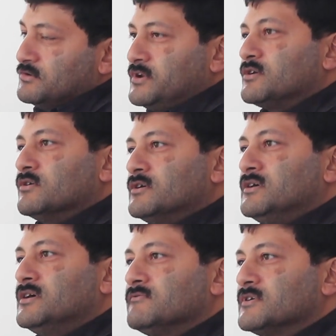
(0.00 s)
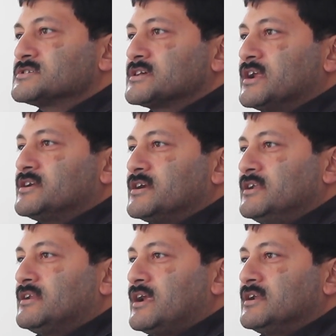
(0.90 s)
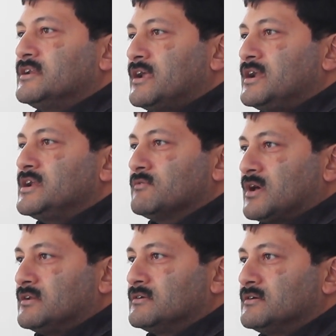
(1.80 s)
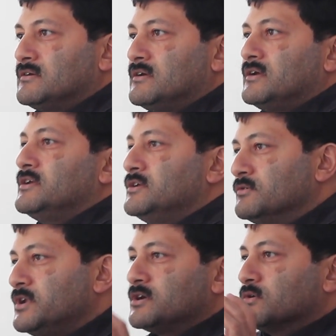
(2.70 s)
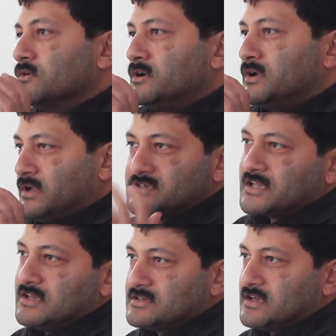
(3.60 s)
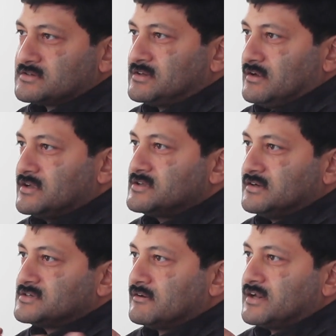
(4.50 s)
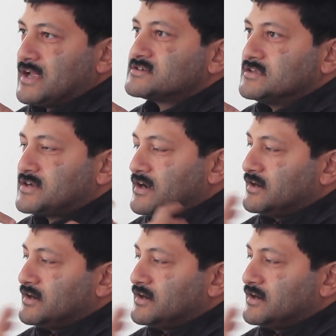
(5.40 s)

Unicode was created in 1991. Unicode, ISCII is our national